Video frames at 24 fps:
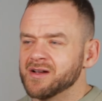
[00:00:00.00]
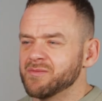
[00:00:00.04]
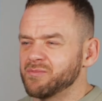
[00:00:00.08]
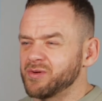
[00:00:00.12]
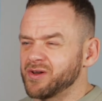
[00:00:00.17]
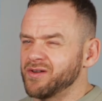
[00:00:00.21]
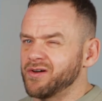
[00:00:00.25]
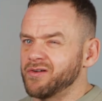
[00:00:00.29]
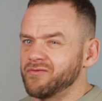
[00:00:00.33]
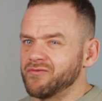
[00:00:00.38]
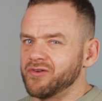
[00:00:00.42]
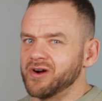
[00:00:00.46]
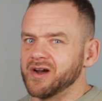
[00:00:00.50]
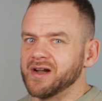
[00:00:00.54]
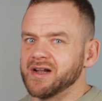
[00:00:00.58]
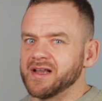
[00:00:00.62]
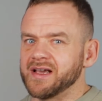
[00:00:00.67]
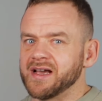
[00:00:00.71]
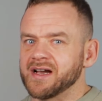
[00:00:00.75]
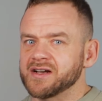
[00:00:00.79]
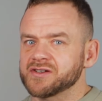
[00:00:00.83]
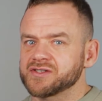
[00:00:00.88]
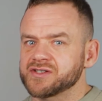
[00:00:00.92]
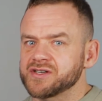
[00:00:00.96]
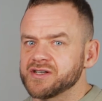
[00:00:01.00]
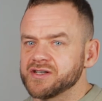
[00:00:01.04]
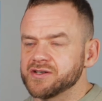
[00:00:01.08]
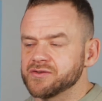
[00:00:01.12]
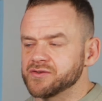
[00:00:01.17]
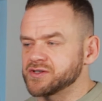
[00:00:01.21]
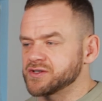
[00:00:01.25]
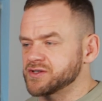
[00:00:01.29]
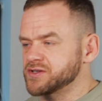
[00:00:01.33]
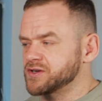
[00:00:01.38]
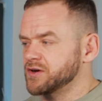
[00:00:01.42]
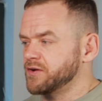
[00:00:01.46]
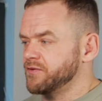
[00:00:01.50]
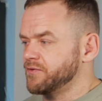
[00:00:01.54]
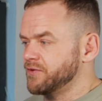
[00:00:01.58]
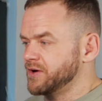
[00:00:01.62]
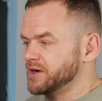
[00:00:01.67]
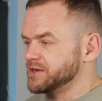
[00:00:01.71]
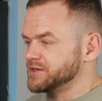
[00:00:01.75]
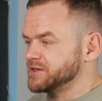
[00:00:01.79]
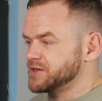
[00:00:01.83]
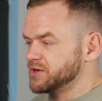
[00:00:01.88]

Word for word: but not really actually use the software.